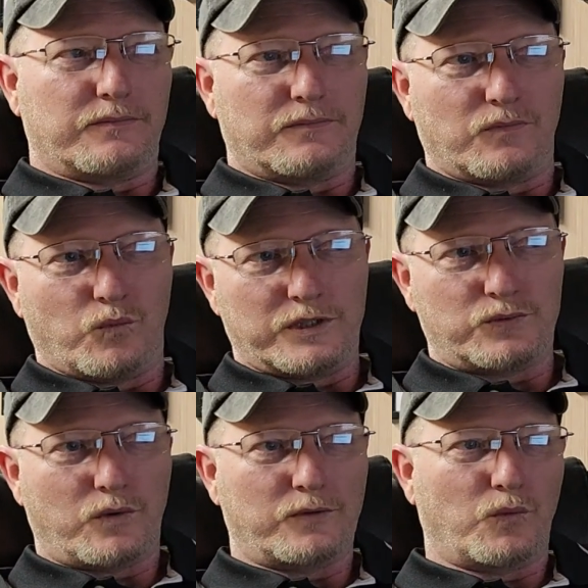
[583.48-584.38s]

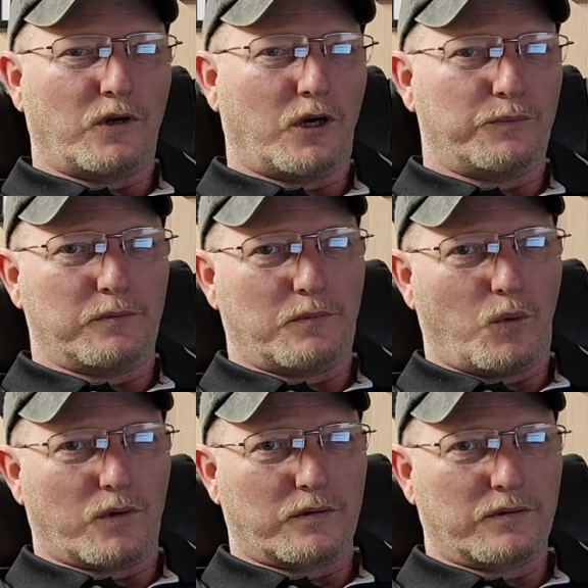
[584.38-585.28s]
which one will help you
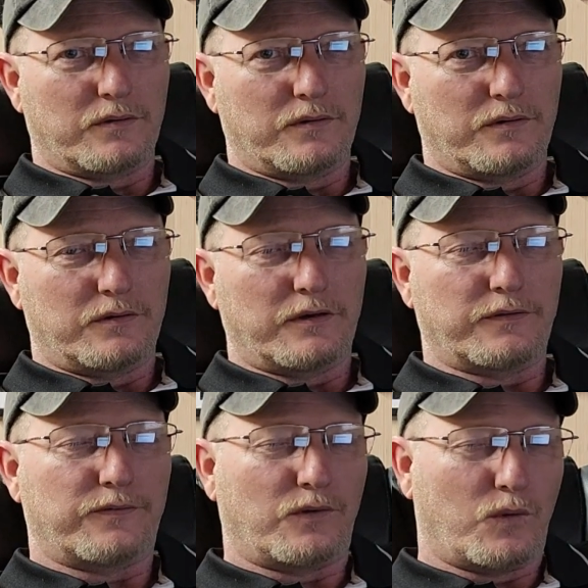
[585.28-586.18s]
more,
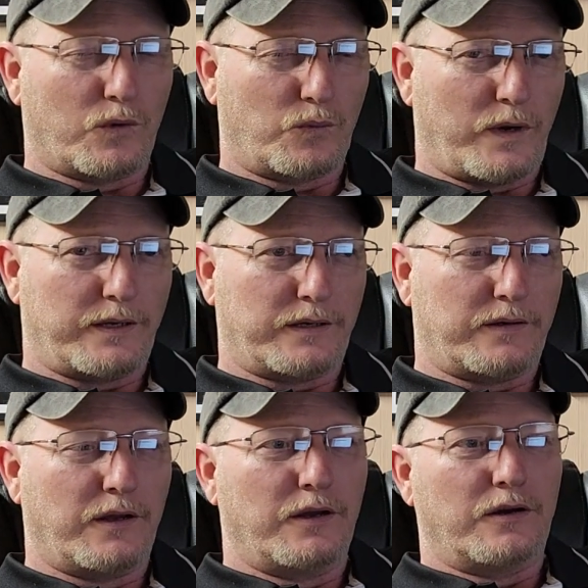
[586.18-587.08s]
a forward
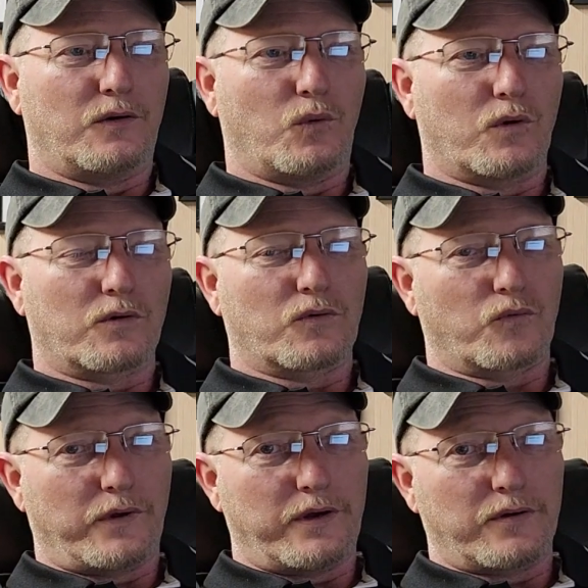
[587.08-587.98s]
weighted or
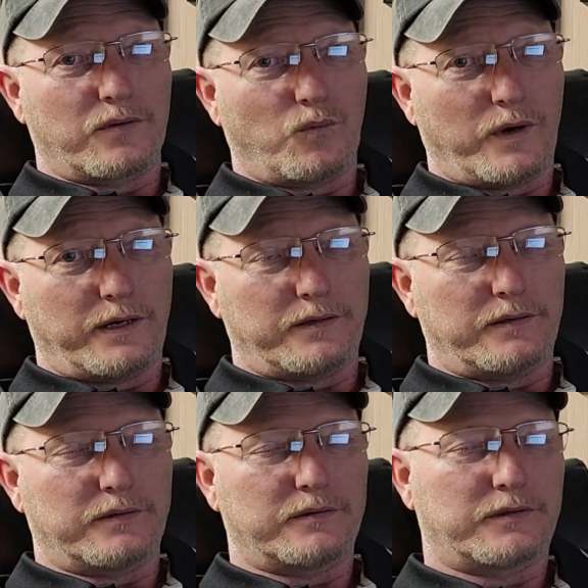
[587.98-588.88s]
rear
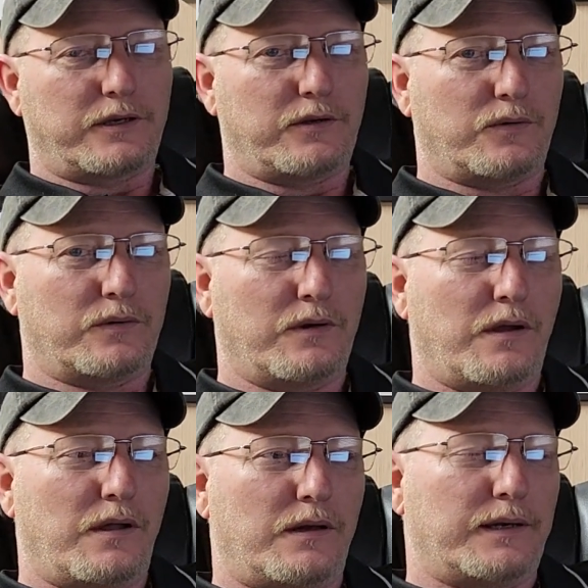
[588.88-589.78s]
weighted cue.
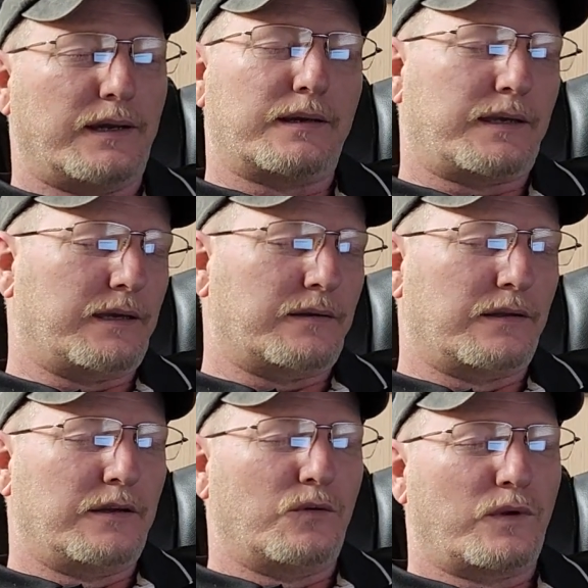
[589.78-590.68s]
And
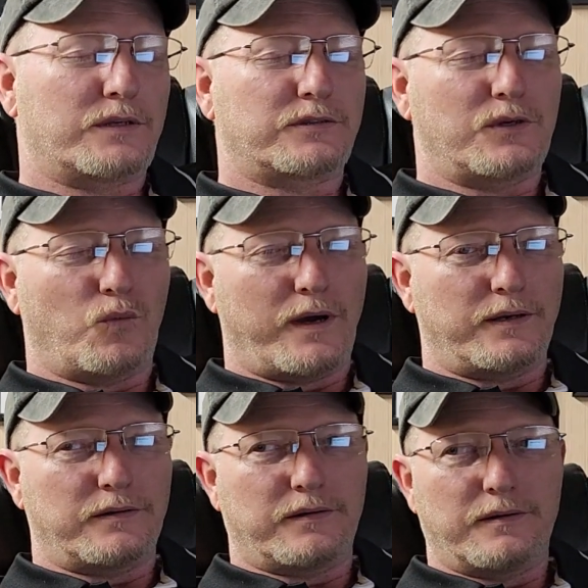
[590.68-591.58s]
again, when I say
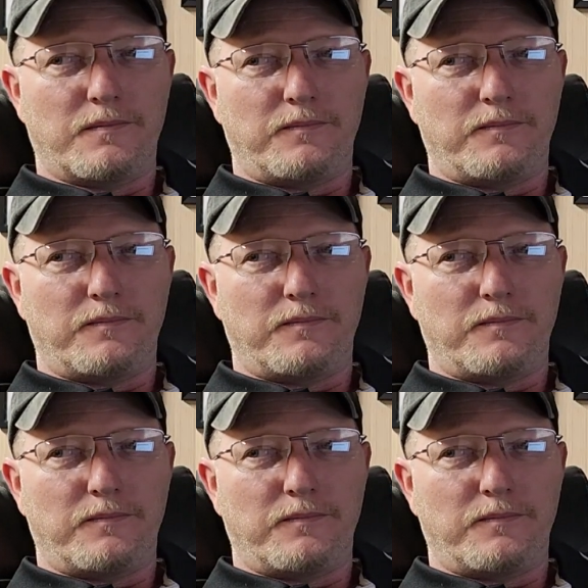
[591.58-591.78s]
weighted,